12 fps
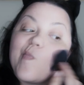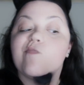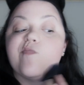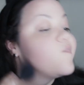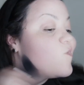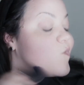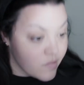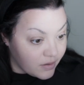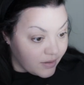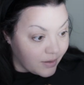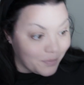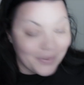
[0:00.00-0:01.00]

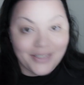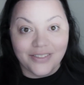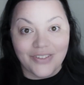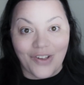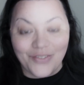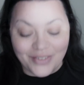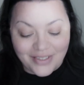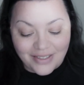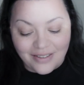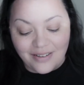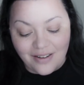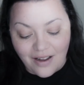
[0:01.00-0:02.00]
A little bit of soft
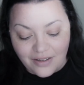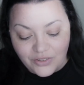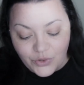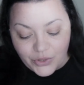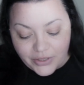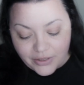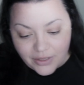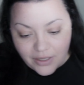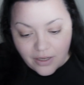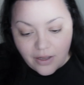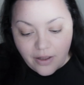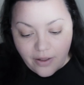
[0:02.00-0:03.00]

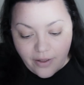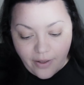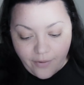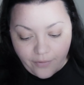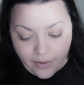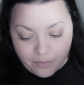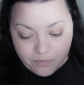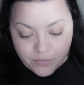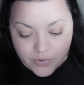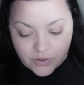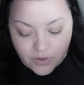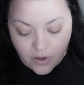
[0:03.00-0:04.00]
contour. Okay,
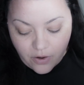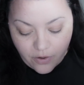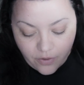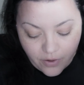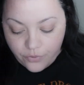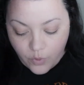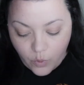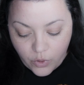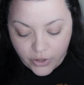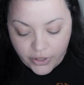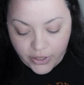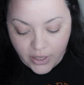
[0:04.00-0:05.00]
so
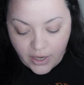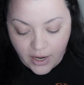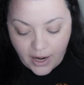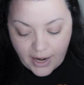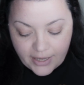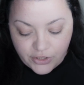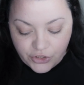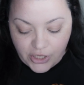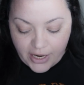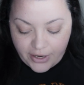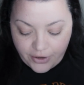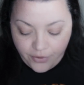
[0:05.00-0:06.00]
for
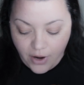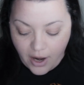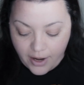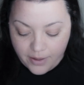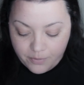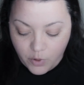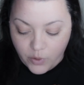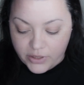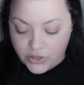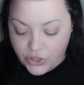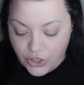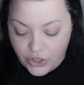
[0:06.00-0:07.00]
eyeshadow, I am
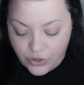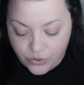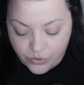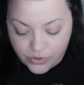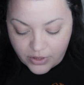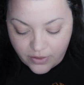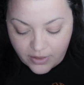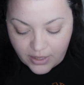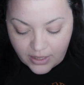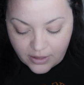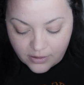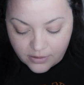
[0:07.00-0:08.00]
going to use
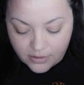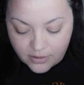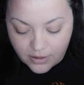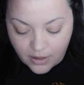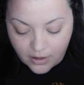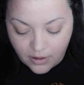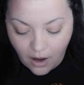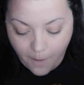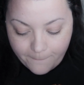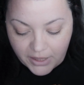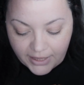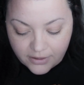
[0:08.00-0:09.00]
this
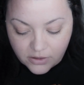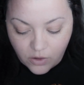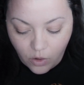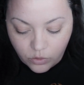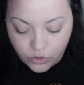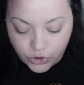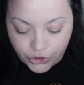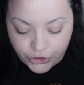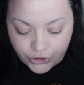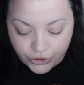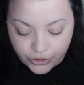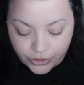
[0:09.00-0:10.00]
Complex Culture.